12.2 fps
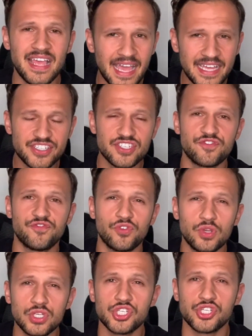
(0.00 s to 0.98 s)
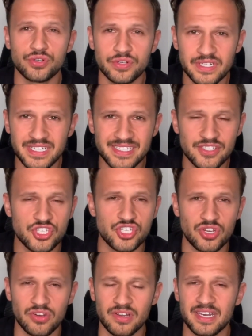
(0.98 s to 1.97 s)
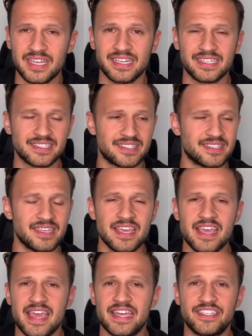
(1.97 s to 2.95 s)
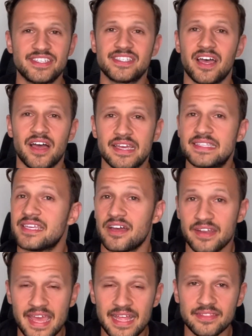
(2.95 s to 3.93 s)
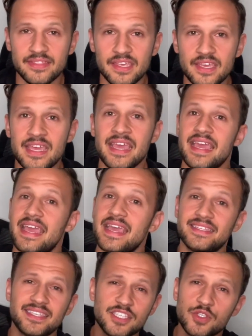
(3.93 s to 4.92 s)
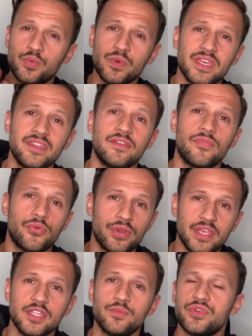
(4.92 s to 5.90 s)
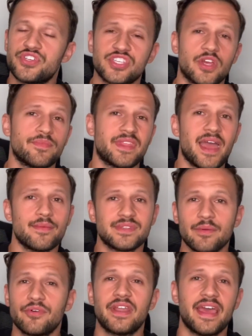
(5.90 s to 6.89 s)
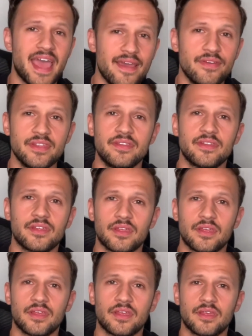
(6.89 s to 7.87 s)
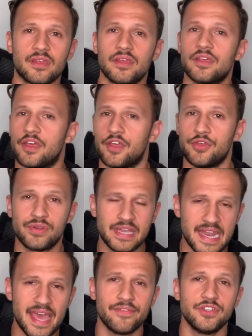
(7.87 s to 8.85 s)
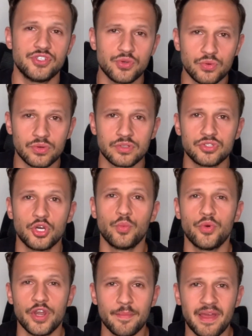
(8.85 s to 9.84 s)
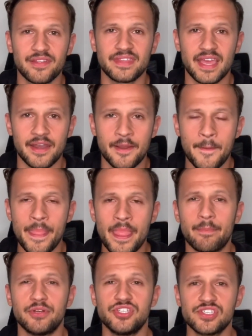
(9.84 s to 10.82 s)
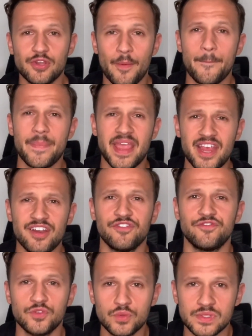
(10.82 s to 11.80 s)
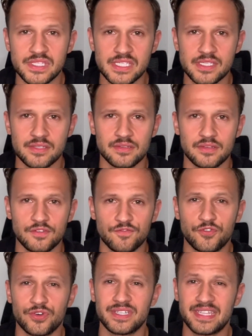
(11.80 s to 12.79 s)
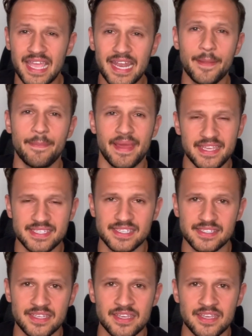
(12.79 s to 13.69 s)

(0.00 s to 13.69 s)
It's just full of sugars, chocolate is, it's unhealthy. It's a sweet treat which sometimes I'm gonna have it. You can have it too, don't worry about that. But just compare the foods for a daily basis.